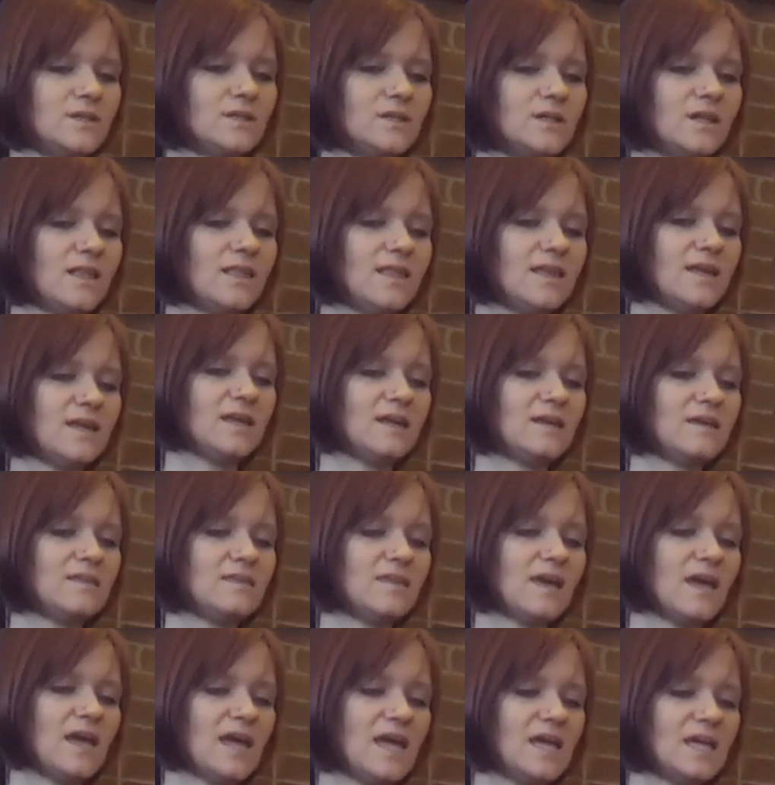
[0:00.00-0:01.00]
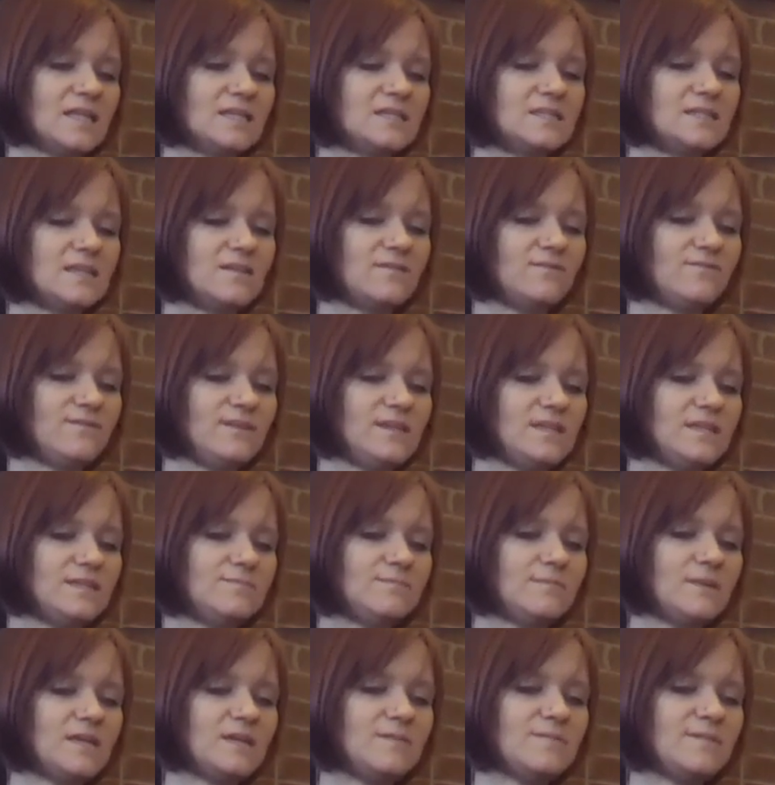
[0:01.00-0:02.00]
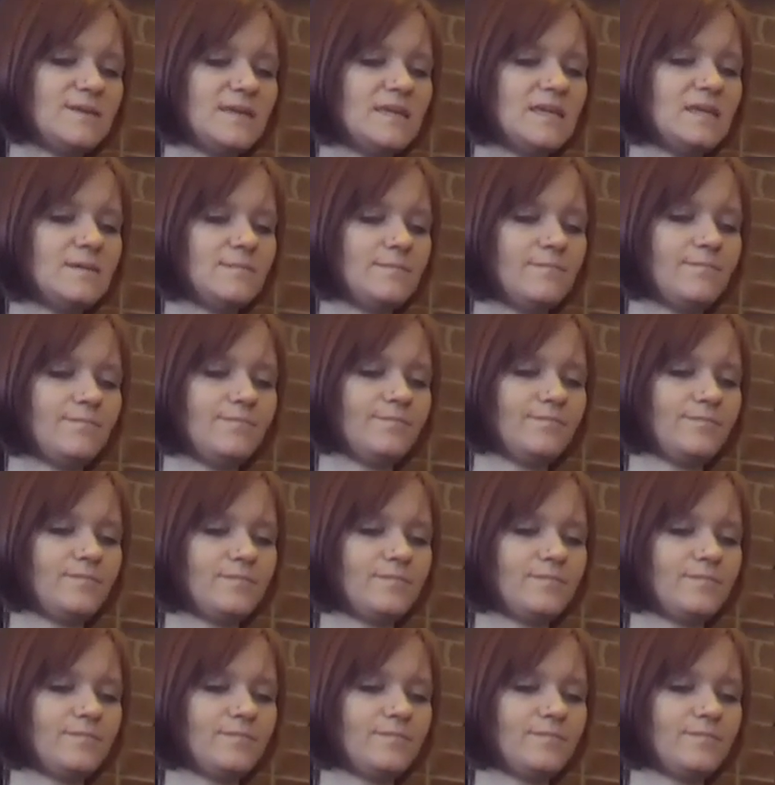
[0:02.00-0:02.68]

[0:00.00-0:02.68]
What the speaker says: Circling the hands and feet maybe.